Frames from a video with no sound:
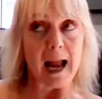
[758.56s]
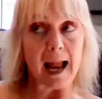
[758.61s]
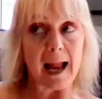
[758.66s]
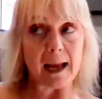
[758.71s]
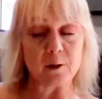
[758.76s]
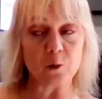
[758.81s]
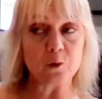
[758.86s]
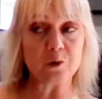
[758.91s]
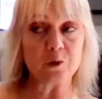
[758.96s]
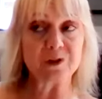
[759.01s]

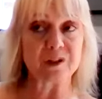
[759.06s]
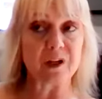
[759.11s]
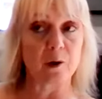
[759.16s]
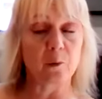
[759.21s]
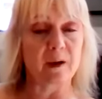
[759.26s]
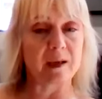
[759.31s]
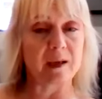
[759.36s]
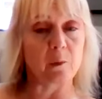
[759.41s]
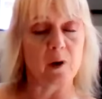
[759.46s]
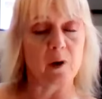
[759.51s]
And
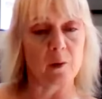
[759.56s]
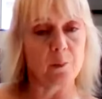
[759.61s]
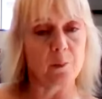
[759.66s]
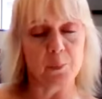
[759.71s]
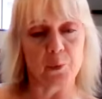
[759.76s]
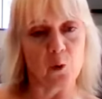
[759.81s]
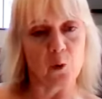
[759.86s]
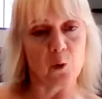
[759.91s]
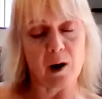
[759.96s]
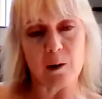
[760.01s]
also, we
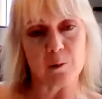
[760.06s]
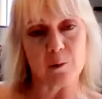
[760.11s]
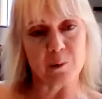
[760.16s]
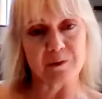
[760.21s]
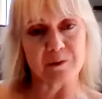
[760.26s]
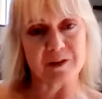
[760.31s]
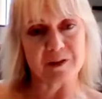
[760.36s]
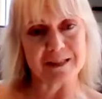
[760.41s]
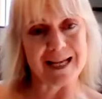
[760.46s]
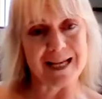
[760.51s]
weren't brought up
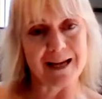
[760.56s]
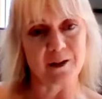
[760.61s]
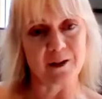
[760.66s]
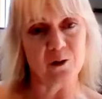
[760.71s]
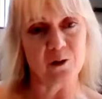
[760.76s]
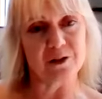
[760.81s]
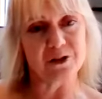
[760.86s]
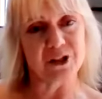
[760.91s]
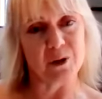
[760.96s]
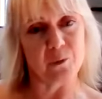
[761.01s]
with the
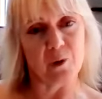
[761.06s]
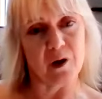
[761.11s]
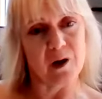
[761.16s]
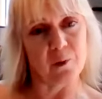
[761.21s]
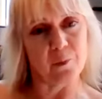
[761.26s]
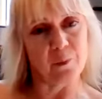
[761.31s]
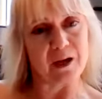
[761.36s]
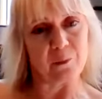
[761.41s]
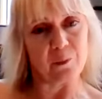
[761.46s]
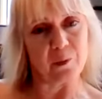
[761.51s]
technology,
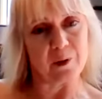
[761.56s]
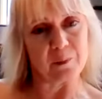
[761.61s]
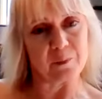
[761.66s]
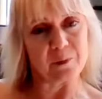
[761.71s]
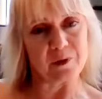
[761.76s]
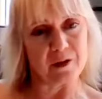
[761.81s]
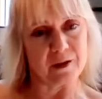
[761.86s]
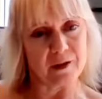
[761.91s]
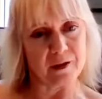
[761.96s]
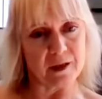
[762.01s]
were we,
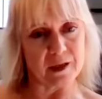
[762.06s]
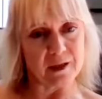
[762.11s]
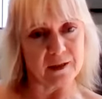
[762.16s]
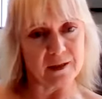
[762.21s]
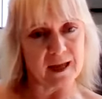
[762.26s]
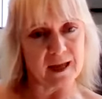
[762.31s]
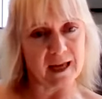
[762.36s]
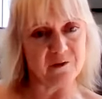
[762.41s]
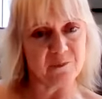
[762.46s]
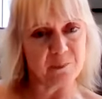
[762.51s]
that
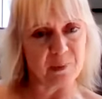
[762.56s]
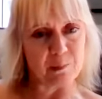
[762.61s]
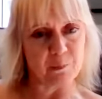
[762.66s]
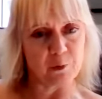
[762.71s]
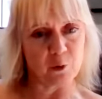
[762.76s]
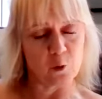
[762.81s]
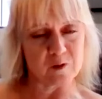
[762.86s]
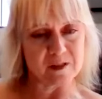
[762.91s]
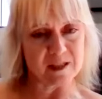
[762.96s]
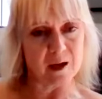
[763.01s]
they've been
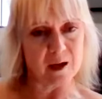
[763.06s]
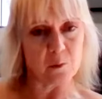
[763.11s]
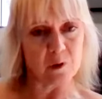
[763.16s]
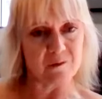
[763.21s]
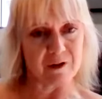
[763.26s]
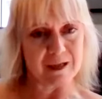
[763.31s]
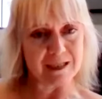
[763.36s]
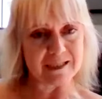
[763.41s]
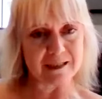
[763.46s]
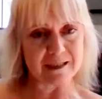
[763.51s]
brought up
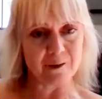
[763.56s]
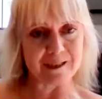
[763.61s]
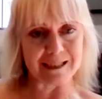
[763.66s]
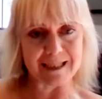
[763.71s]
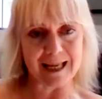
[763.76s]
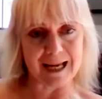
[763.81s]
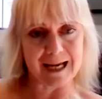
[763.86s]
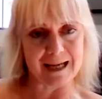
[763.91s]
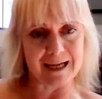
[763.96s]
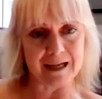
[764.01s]
with it. So
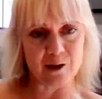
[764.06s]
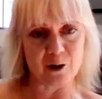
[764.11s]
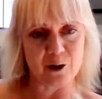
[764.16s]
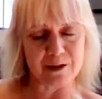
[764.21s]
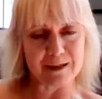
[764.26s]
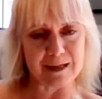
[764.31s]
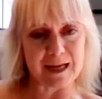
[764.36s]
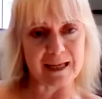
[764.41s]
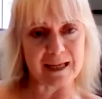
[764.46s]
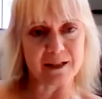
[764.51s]
it's
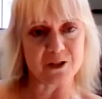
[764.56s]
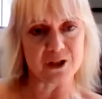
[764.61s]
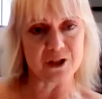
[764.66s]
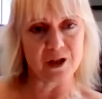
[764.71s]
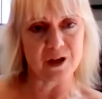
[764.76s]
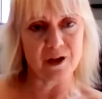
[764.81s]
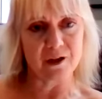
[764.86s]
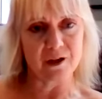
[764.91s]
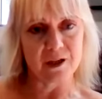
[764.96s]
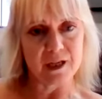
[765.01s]
second
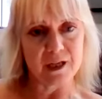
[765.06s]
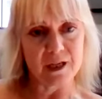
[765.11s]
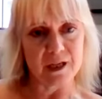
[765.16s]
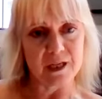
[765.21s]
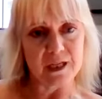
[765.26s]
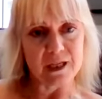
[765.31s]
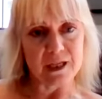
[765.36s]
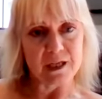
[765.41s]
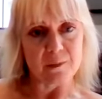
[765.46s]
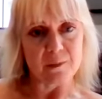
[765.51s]
nature.
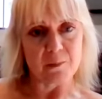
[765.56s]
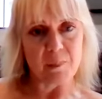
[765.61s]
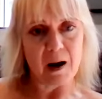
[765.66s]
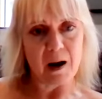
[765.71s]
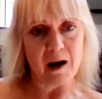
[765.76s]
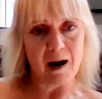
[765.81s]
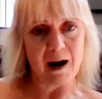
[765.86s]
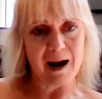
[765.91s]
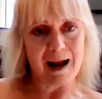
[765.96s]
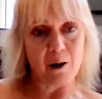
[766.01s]

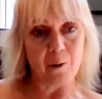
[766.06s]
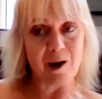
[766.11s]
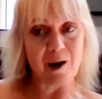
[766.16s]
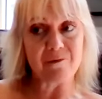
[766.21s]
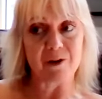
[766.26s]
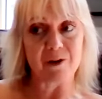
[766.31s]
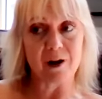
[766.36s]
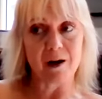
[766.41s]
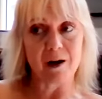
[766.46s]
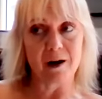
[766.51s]
But
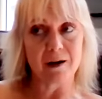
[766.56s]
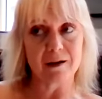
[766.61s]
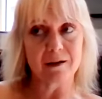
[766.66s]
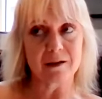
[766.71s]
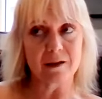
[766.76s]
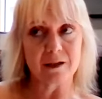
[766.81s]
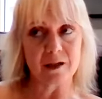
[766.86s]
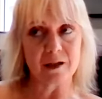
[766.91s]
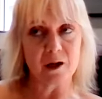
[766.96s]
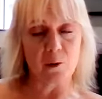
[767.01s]
however,
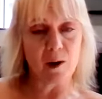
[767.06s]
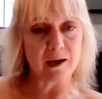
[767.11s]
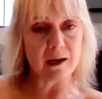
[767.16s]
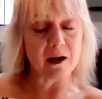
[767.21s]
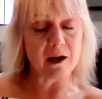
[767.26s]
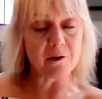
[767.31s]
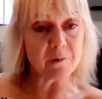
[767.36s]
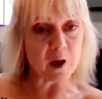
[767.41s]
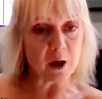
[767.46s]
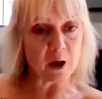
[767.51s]
you know, I
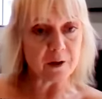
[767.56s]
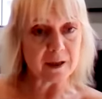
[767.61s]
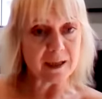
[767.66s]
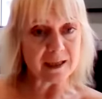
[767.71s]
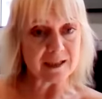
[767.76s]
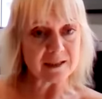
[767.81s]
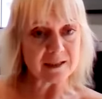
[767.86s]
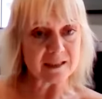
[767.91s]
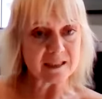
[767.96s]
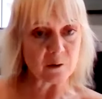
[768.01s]
love
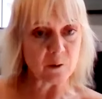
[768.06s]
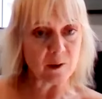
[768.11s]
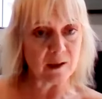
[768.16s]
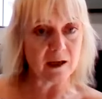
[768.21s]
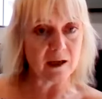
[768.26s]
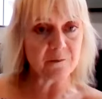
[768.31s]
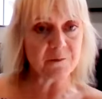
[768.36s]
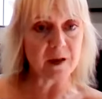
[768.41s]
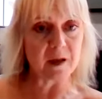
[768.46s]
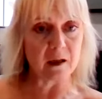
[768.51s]
learning. So I
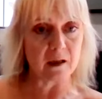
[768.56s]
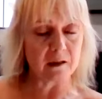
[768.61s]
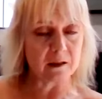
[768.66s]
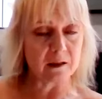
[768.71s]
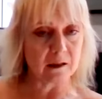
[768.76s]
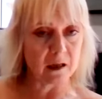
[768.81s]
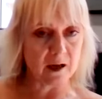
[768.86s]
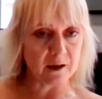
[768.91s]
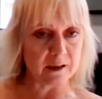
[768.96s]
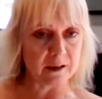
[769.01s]
love the
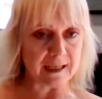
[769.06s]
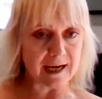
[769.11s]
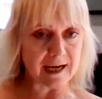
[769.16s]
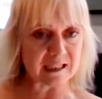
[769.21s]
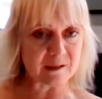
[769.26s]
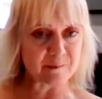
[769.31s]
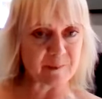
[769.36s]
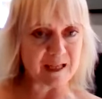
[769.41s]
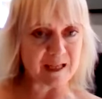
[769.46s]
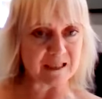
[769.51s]
learning
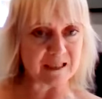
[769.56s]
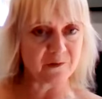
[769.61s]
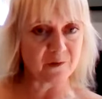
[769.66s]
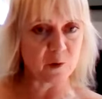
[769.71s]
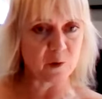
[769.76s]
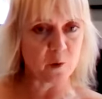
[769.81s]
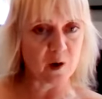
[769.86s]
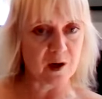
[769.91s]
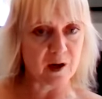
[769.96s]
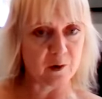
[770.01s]
aspect of
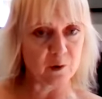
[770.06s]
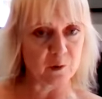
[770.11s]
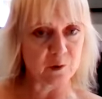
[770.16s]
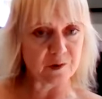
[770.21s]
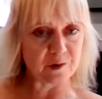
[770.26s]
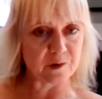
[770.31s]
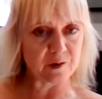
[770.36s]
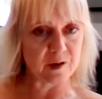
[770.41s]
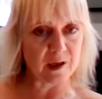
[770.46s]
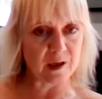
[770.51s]
the
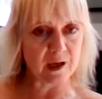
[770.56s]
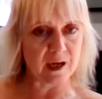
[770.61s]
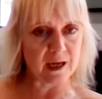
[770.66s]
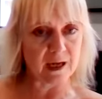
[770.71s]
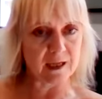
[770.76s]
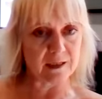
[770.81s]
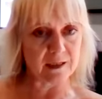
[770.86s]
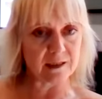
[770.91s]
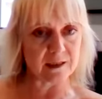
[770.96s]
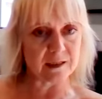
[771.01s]
WOWS.
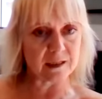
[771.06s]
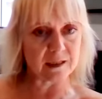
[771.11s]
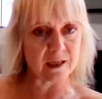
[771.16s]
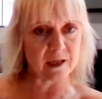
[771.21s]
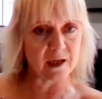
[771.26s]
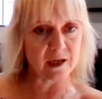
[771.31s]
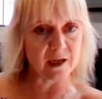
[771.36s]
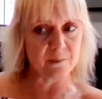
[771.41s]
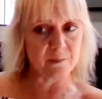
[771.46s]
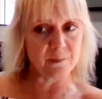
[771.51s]
And
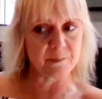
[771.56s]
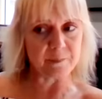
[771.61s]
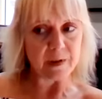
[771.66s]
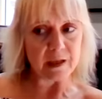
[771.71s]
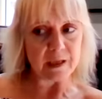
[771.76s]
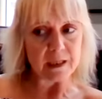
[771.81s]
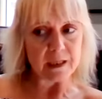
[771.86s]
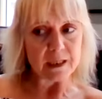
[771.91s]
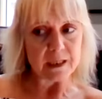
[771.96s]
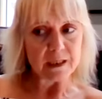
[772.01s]

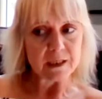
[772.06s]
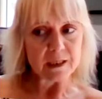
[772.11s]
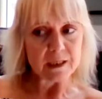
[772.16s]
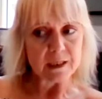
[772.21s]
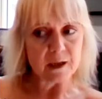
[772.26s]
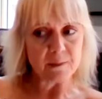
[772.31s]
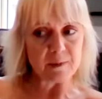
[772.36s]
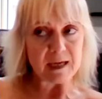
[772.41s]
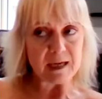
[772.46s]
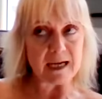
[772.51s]

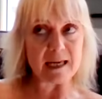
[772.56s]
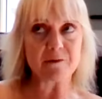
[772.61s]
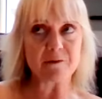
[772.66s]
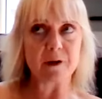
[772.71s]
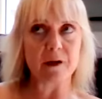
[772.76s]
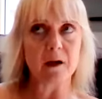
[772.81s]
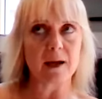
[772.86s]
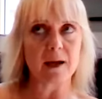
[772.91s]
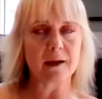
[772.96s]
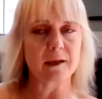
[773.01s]
I mean,
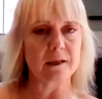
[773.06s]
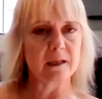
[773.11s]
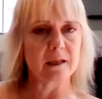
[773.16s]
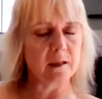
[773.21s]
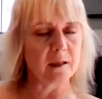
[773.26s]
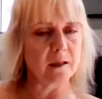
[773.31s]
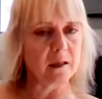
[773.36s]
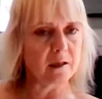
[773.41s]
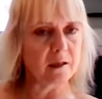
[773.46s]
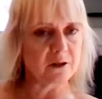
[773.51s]
even like at
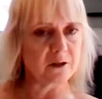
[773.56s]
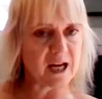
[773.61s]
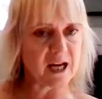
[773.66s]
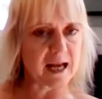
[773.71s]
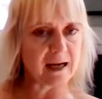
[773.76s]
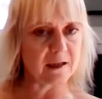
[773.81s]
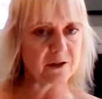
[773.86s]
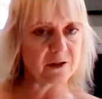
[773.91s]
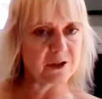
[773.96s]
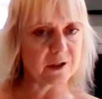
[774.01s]
the
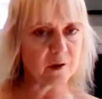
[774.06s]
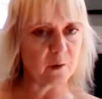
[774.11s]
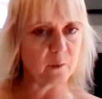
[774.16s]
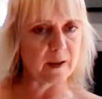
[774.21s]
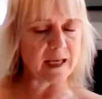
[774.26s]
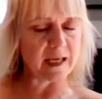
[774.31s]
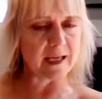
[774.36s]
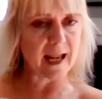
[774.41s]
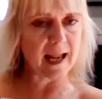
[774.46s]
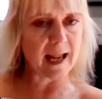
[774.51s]
challenge at the
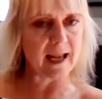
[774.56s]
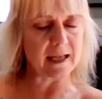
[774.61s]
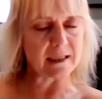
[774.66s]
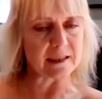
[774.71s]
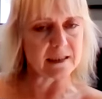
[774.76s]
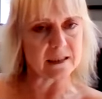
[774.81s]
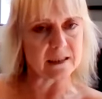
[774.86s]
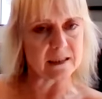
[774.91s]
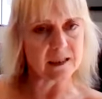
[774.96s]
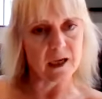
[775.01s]

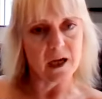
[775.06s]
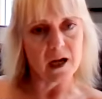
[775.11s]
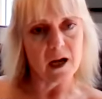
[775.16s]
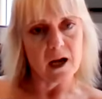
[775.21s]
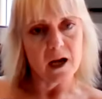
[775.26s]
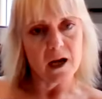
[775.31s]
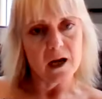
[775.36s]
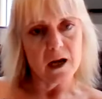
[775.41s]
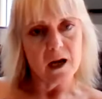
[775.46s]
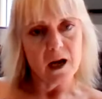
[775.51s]
weekend,
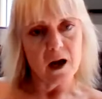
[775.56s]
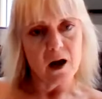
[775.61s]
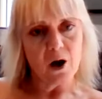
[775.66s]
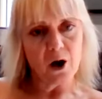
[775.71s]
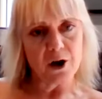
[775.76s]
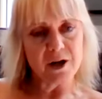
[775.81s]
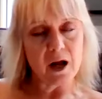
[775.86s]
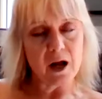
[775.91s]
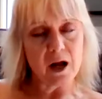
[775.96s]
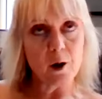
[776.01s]

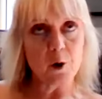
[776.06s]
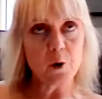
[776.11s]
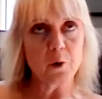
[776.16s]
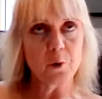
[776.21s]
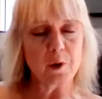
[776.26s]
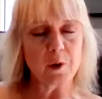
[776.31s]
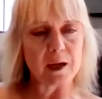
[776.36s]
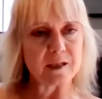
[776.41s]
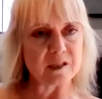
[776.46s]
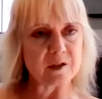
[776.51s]
I
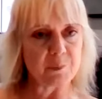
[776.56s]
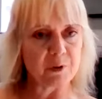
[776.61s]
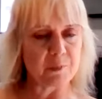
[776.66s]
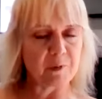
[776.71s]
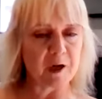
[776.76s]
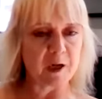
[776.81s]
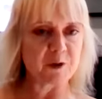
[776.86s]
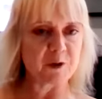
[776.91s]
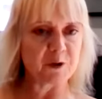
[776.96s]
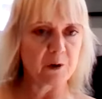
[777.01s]
know as a
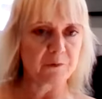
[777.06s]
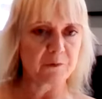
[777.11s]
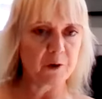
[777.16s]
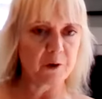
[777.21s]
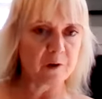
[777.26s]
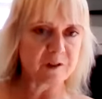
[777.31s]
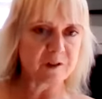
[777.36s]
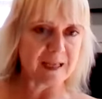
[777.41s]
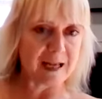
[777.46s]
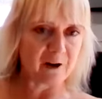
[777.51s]
promoter, I've
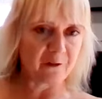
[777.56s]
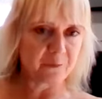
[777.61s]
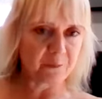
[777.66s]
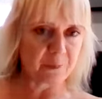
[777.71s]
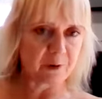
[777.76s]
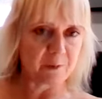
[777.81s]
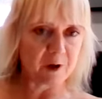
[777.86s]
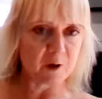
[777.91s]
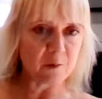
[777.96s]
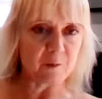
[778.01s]
got to
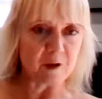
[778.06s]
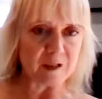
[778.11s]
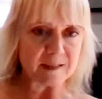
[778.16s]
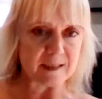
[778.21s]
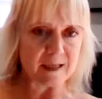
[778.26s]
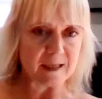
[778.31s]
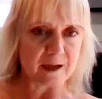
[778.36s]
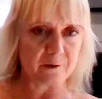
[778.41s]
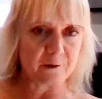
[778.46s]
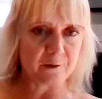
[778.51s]
self-promote
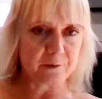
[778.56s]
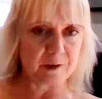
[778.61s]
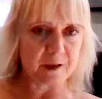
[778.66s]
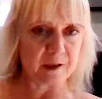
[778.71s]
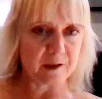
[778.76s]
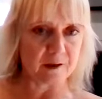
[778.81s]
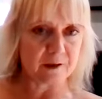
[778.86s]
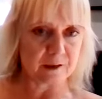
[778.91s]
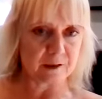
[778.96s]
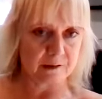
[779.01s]
myself
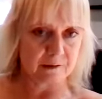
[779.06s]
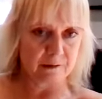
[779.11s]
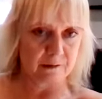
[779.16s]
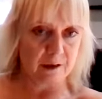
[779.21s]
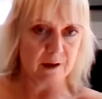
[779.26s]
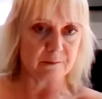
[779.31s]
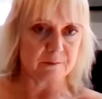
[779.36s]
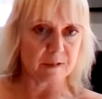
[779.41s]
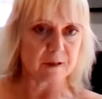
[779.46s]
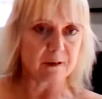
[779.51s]
because
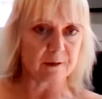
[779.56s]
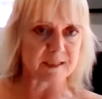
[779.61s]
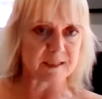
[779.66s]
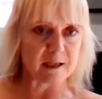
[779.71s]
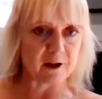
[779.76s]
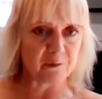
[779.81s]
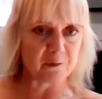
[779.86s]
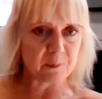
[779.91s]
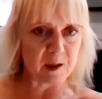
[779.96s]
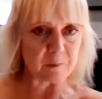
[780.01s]
I'm
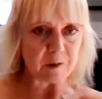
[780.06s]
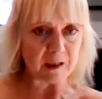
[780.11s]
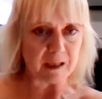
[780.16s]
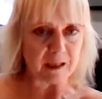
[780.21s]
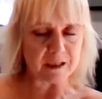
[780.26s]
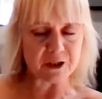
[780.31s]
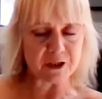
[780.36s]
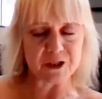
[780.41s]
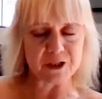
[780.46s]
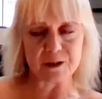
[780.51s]

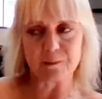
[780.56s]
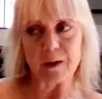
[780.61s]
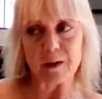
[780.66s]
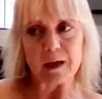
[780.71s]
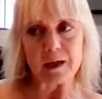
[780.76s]
self-published.